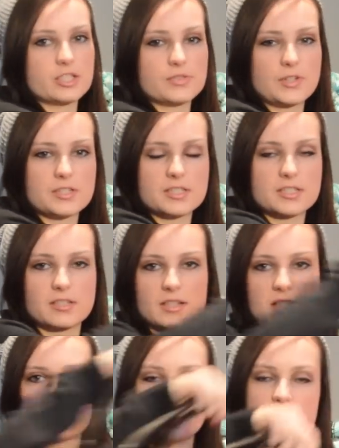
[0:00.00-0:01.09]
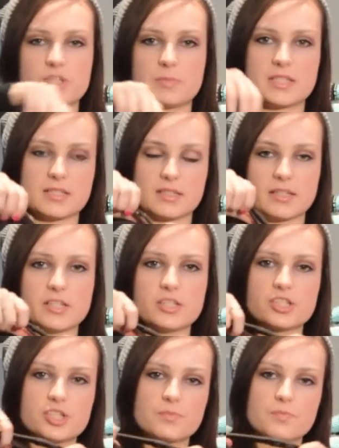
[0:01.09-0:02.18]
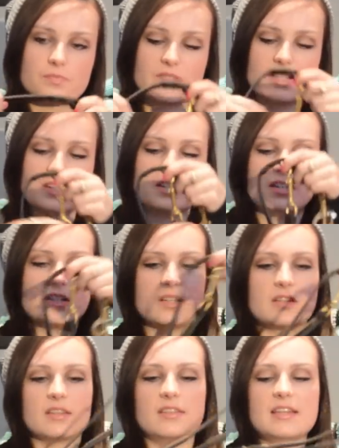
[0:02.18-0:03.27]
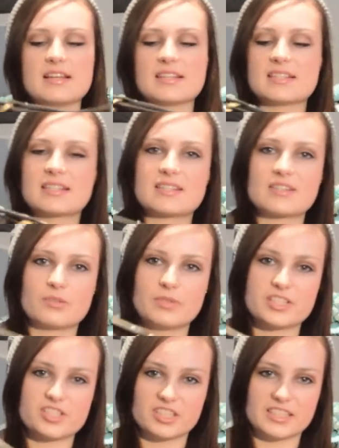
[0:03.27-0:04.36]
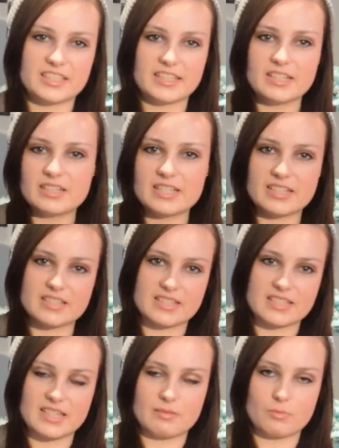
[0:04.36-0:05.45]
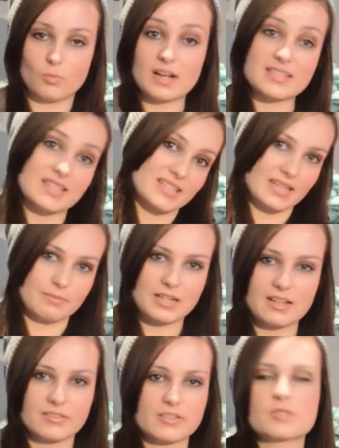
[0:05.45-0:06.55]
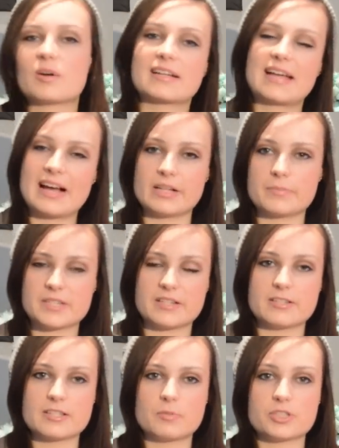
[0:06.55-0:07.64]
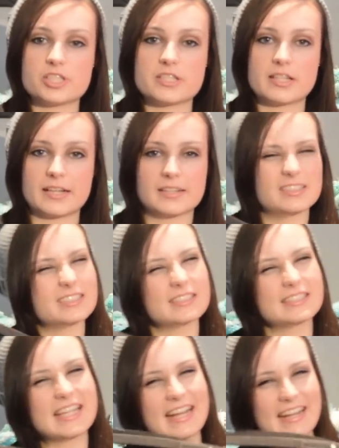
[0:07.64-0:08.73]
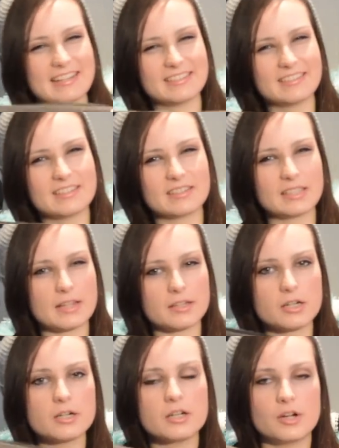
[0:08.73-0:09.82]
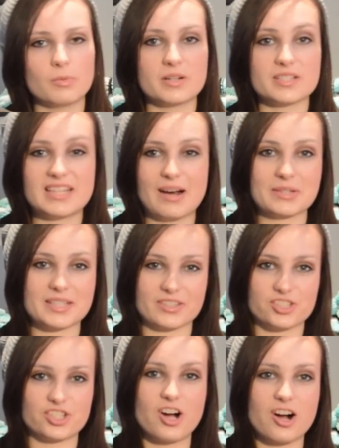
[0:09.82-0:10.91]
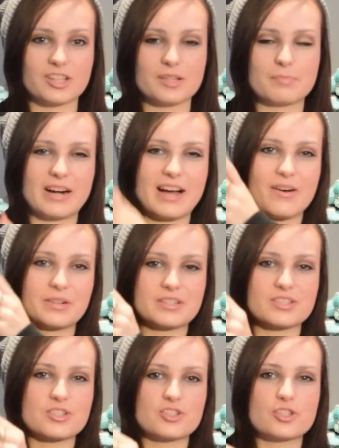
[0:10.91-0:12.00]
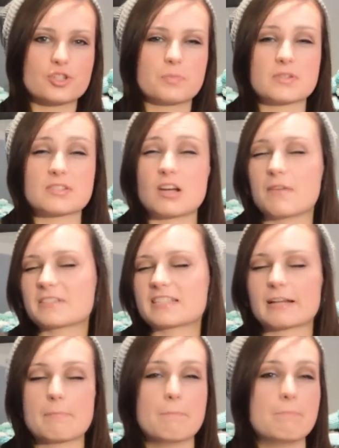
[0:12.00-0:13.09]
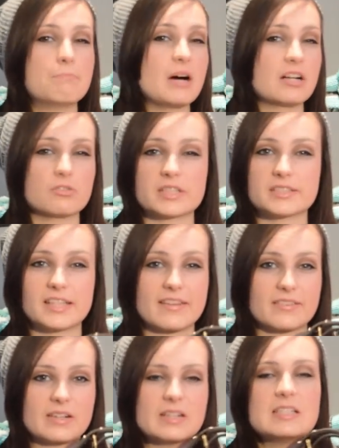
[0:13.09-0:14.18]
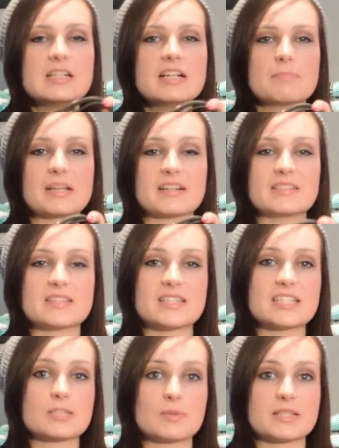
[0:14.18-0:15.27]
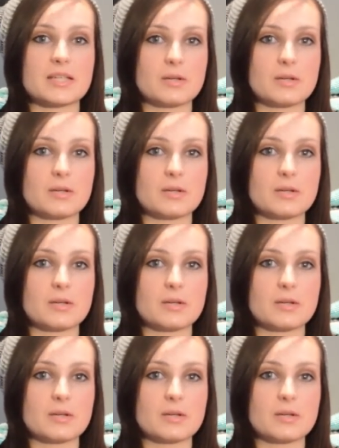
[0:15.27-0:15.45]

leash first. So this was Gypsy's leash. This originally is the same, was the same color as what Gallop's is, which is like a tan leather, whereas now it's like a chocolate brown. It's super soft. It's like buttery leather, because this was